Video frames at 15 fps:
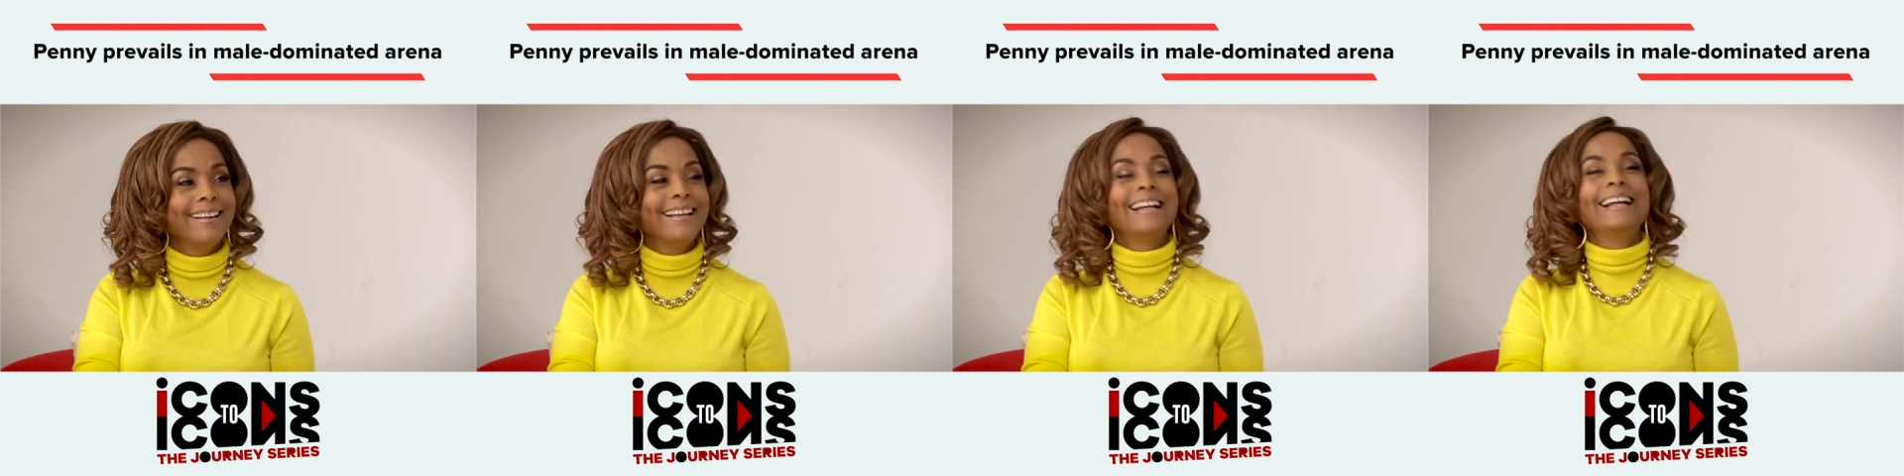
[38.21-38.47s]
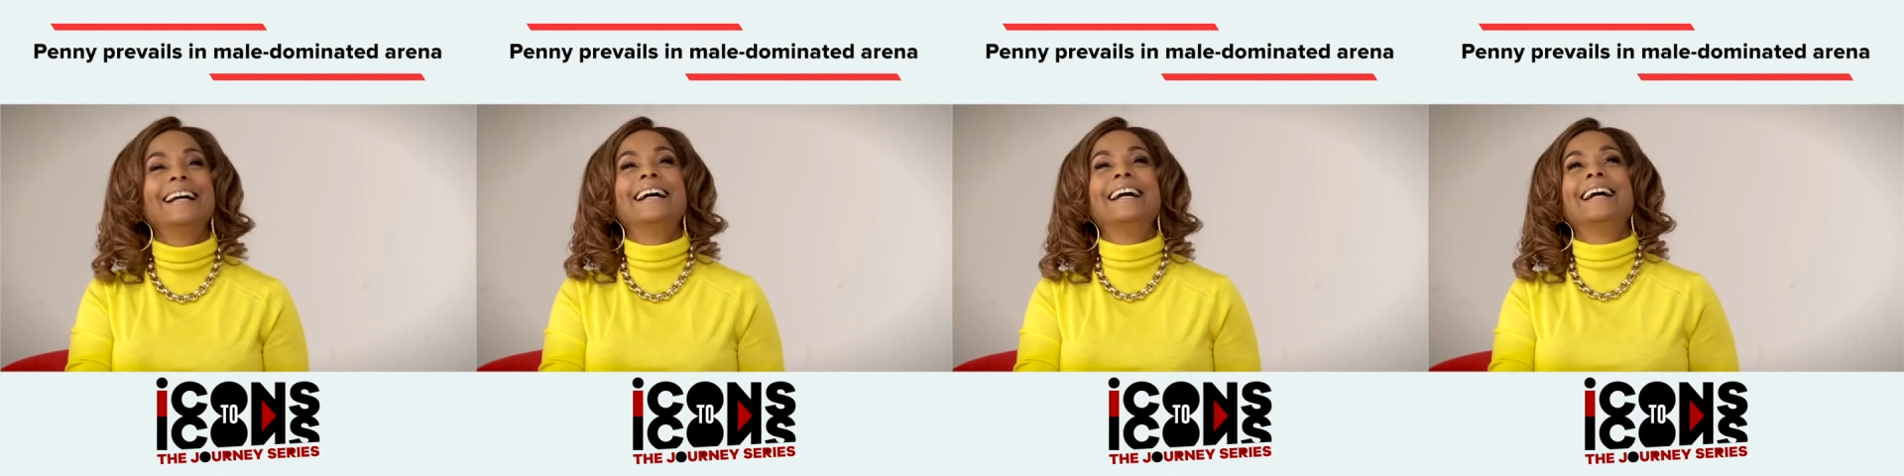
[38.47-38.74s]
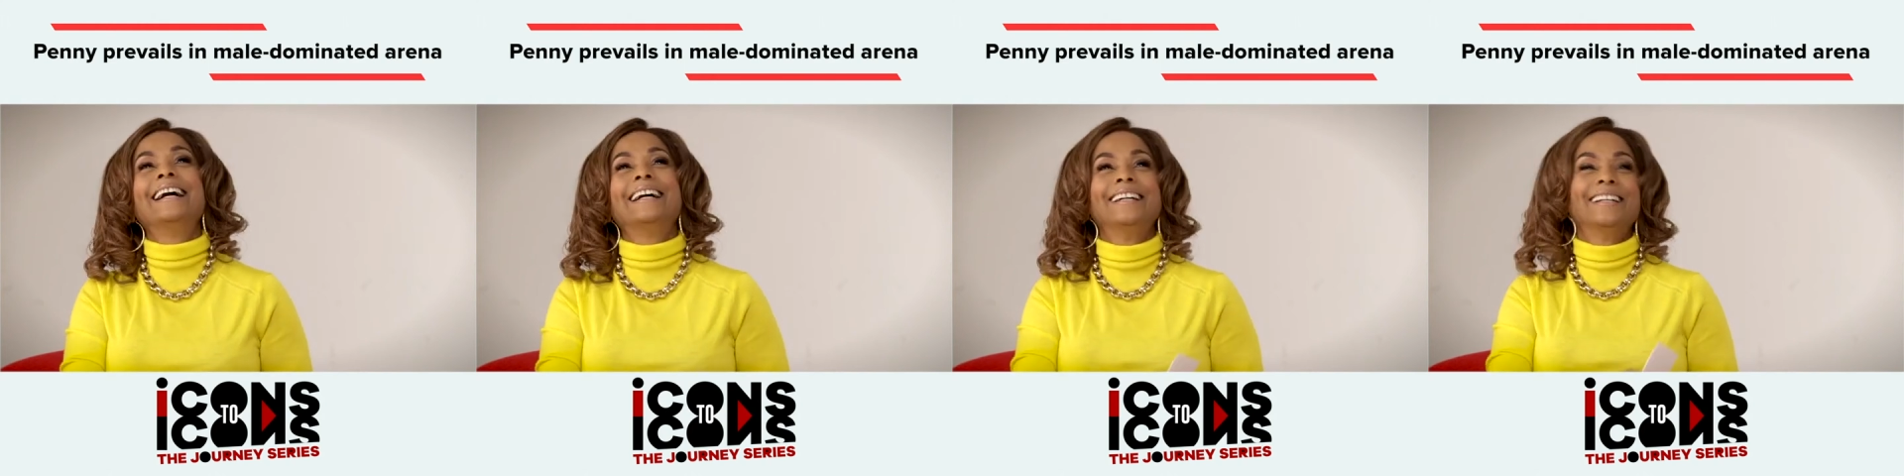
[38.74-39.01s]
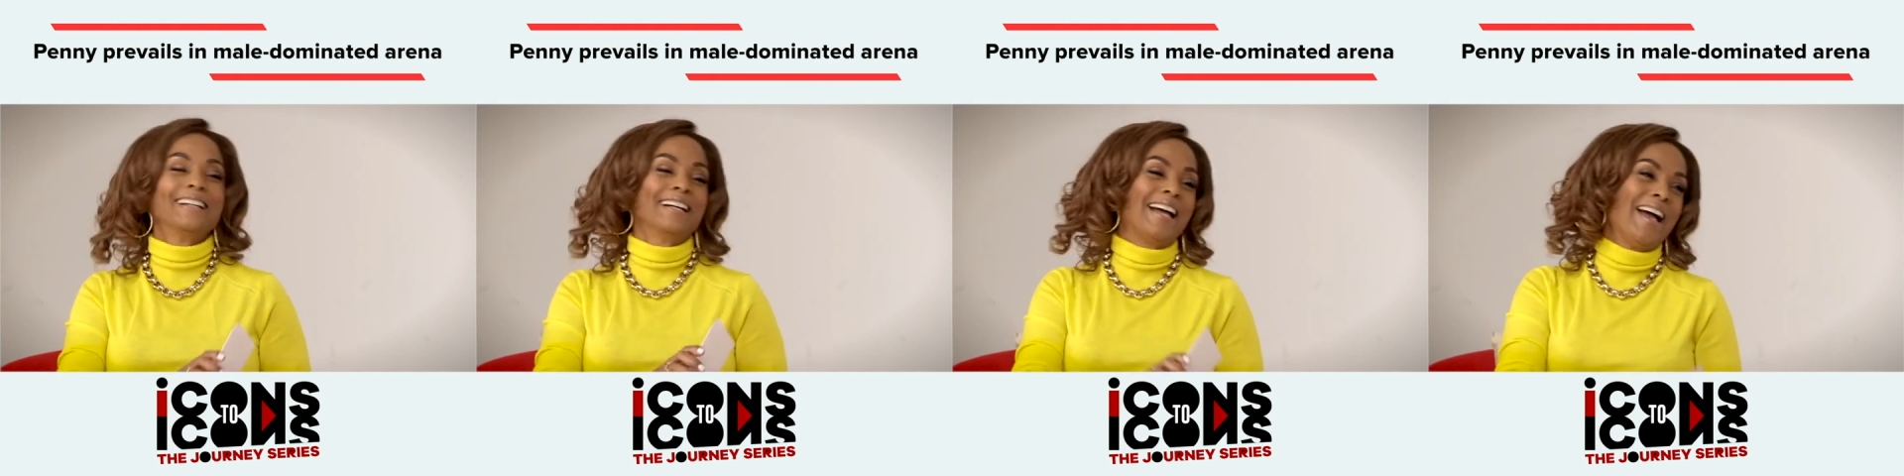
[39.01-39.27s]
right,
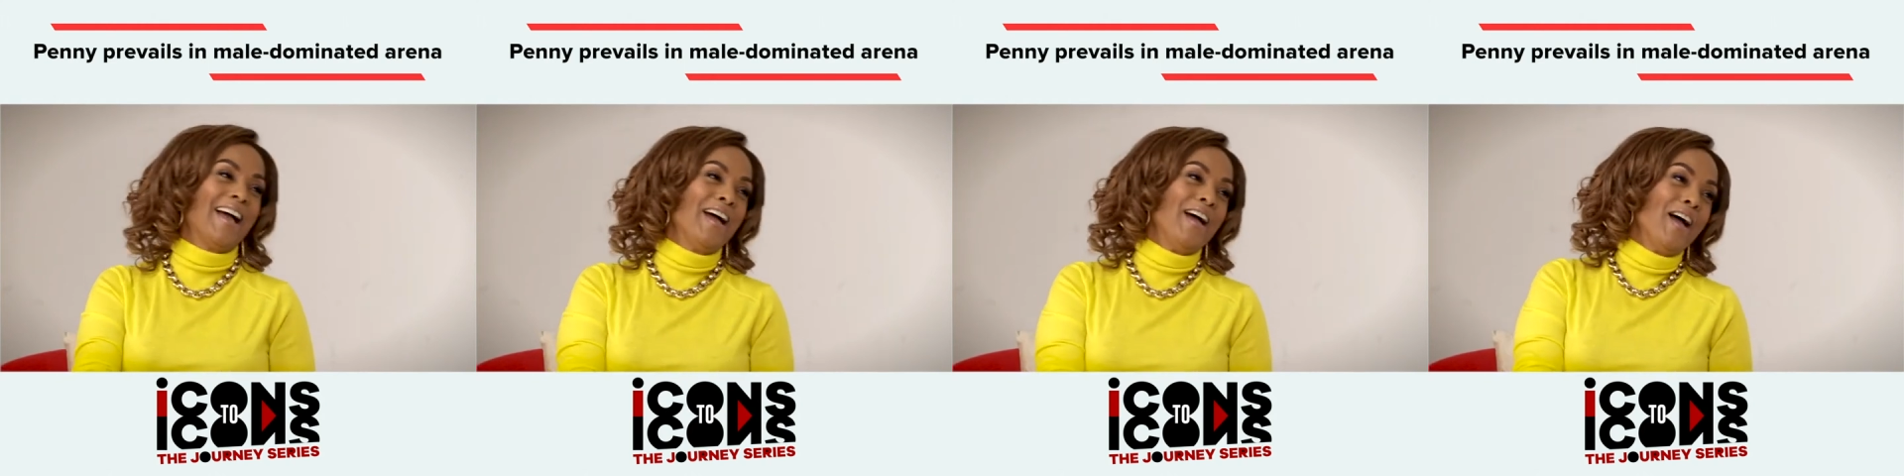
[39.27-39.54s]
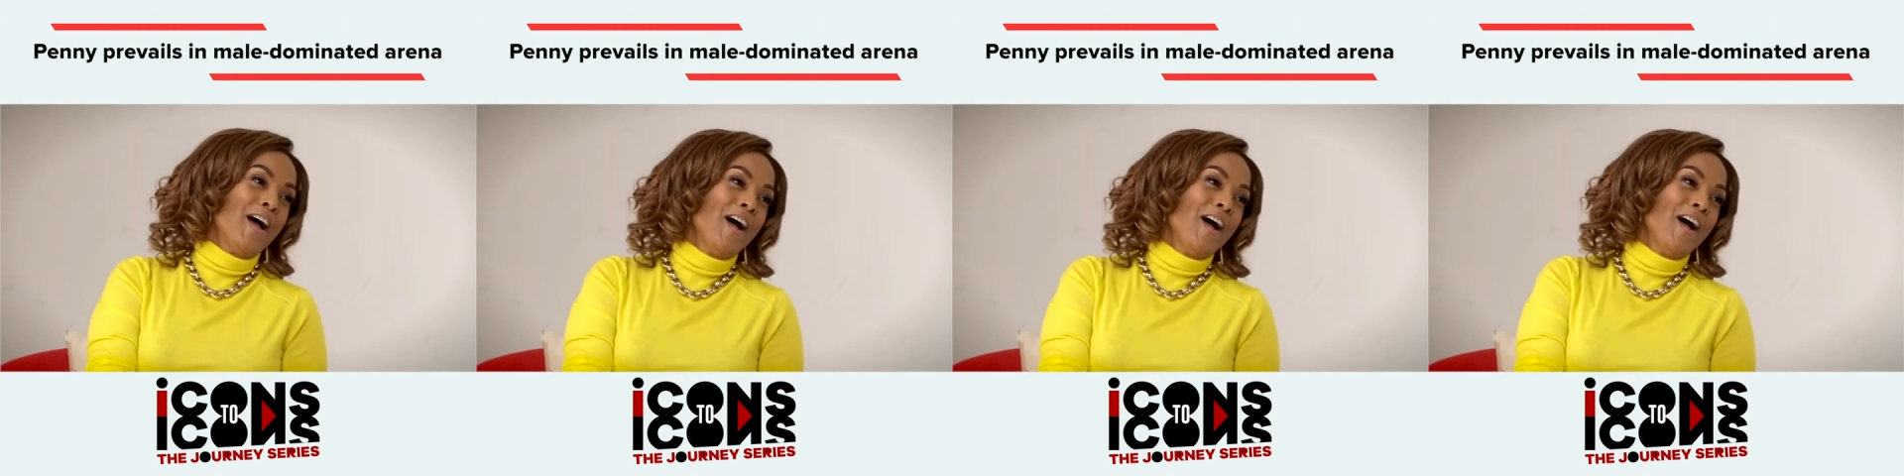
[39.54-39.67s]
of course.